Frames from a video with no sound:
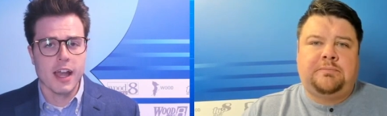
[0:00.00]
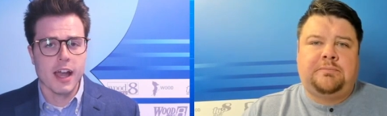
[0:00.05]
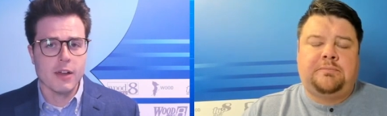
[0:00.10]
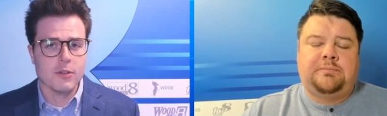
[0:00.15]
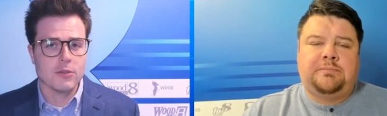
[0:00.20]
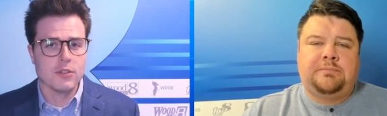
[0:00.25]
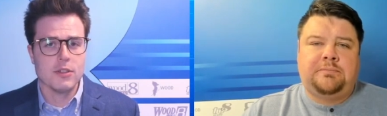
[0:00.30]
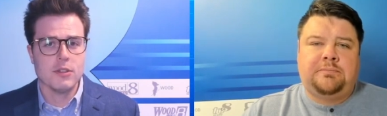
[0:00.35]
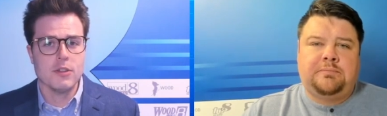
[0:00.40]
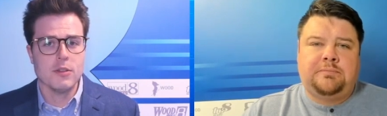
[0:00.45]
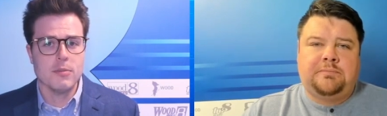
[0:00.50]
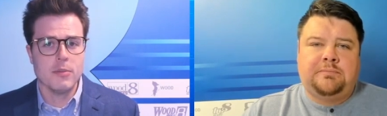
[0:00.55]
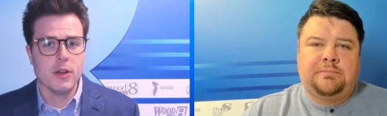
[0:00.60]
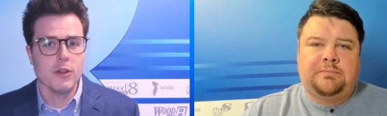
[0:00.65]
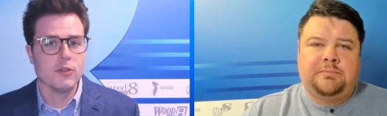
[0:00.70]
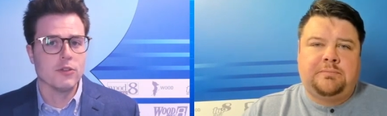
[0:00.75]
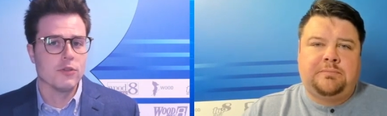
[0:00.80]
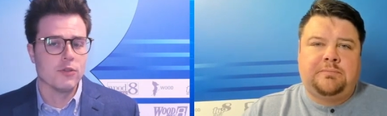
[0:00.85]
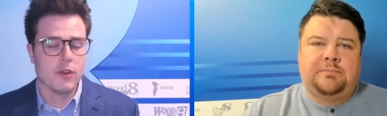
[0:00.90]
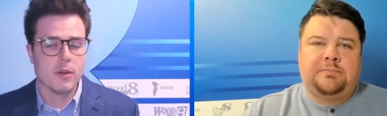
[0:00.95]
Speaker 1: out to you the
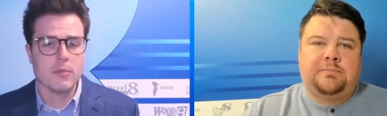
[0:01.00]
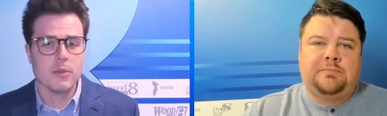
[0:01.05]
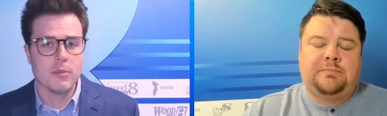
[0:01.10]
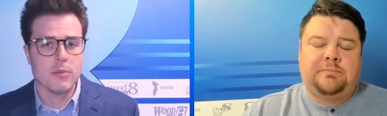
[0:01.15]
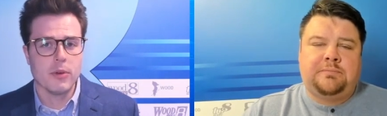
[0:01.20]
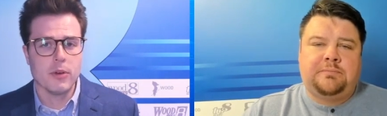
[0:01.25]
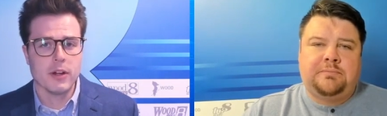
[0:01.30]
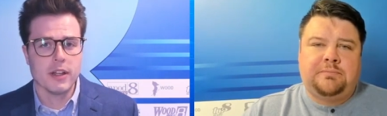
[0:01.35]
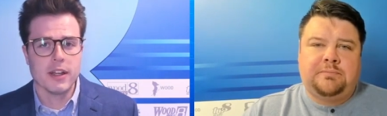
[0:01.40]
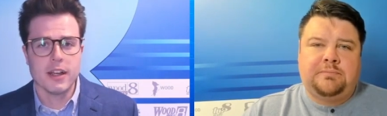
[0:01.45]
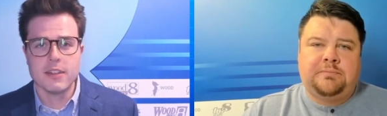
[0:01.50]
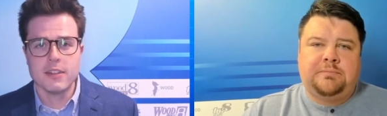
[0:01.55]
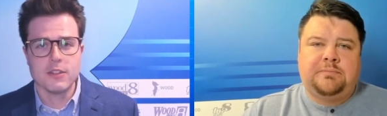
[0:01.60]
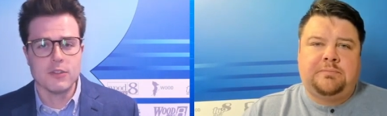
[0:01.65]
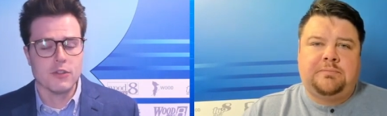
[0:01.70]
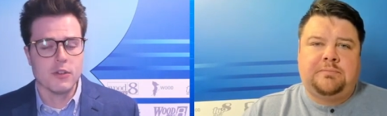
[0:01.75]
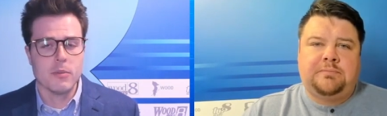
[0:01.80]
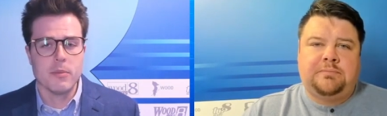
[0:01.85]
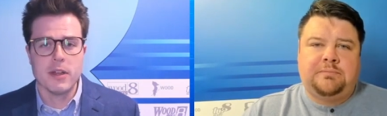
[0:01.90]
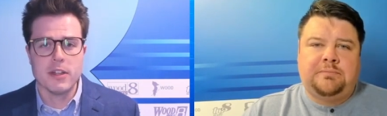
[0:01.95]
most from reporting on this?
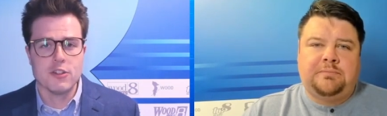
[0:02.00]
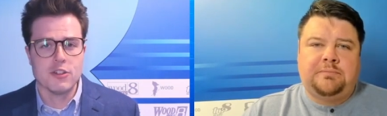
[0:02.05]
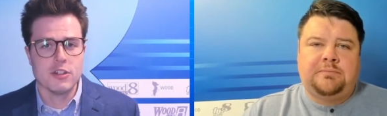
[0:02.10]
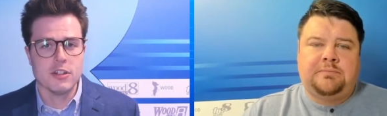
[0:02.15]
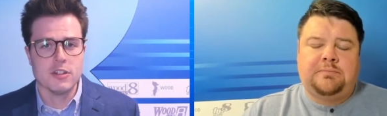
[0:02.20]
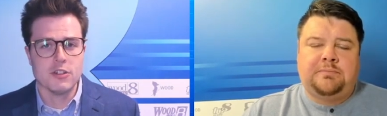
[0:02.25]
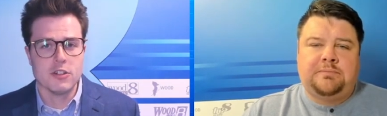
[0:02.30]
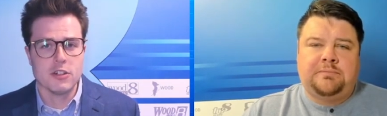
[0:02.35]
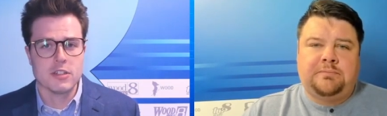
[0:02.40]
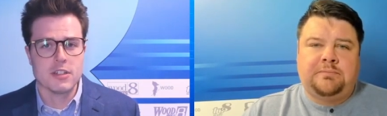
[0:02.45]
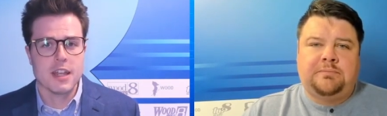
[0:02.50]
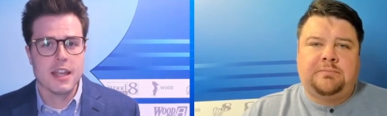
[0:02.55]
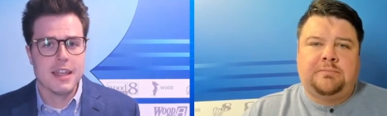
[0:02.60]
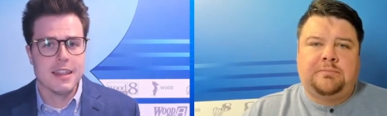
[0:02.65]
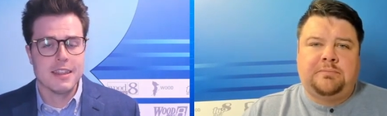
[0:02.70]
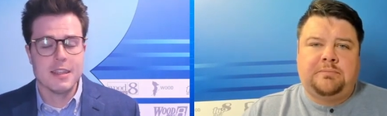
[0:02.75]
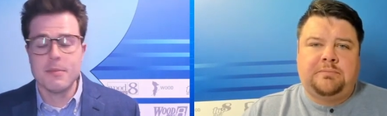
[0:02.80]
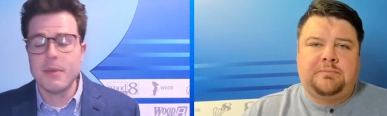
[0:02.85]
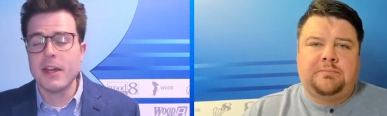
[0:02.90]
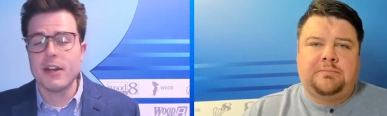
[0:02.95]
You mentioned just
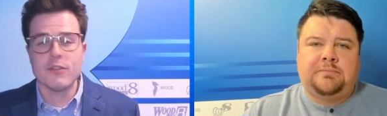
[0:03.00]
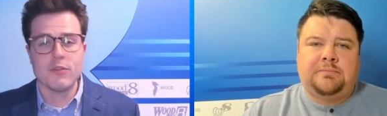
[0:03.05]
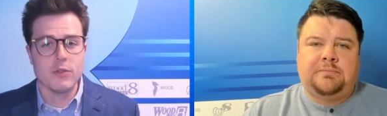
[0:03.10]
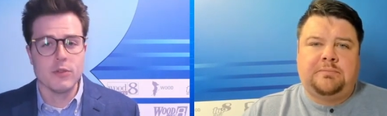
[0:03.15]
the amount of